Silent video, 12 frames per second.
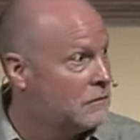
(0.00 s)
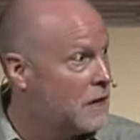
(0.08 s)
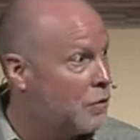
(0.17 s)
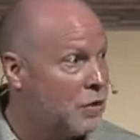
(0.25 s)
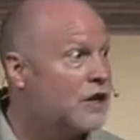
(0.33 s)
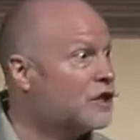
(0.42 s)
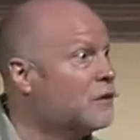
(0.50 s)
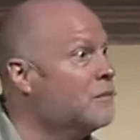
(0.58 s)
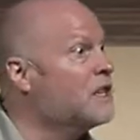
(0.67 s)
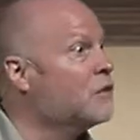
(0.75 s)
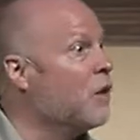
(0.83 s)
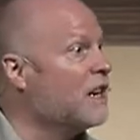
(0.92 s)
And we're going to
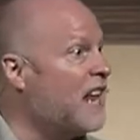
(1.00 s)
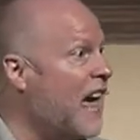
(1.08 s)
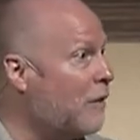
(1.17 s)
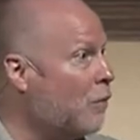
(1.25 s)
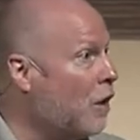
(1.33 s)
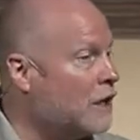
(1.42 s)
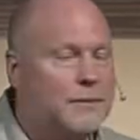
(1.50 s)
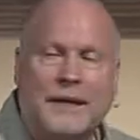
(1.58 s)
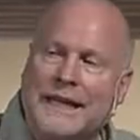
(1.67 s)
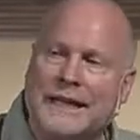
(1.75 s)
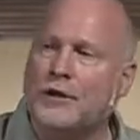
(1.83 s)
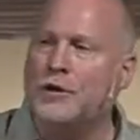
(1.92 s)
submit to what Dad wants. But
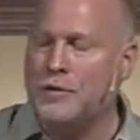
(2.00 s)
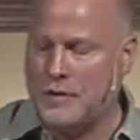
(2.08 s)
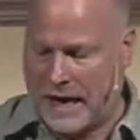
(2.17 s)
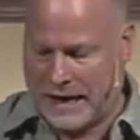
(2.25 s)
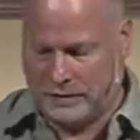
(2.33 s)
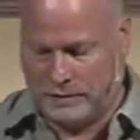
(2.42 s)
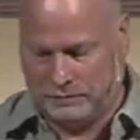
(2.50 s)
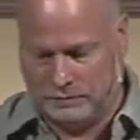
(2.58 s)
he didn't do that.